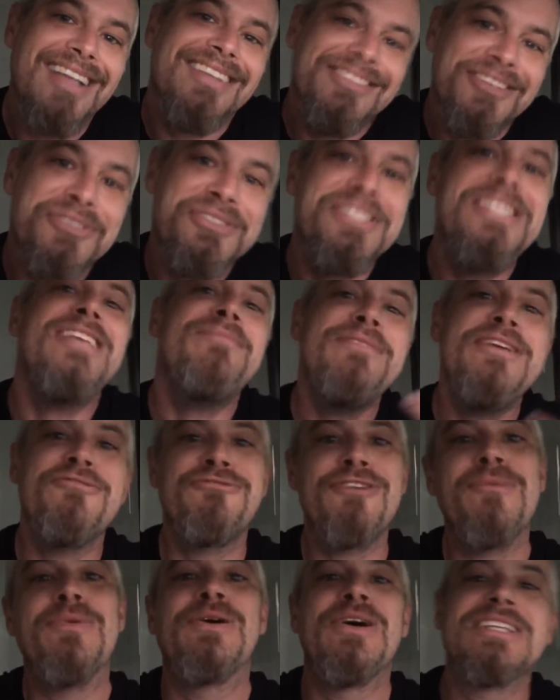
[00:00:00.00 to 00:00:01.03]
You know, send me
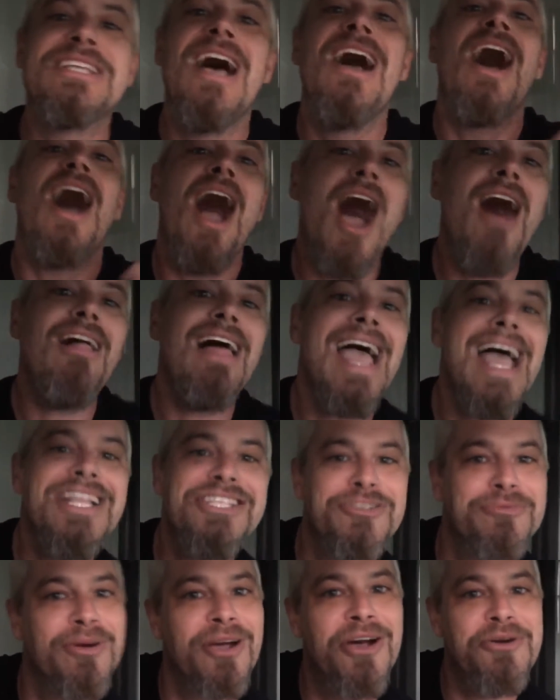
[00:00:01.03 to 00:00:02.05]
a friend request. I'll
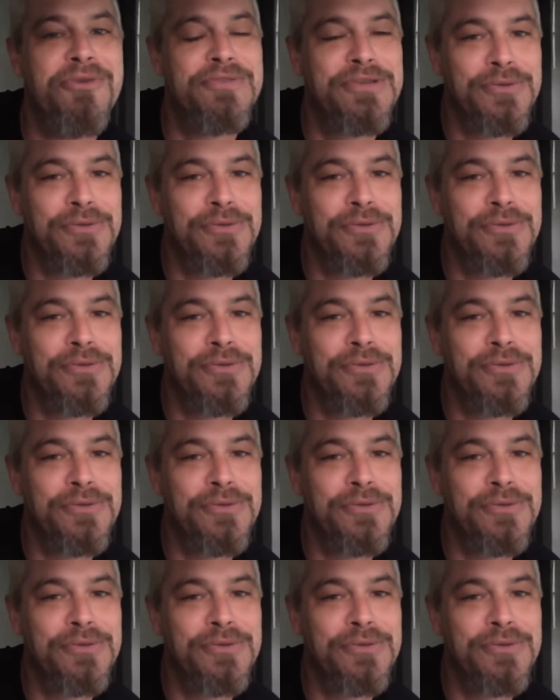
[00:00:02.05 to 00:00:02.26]
add you, bro.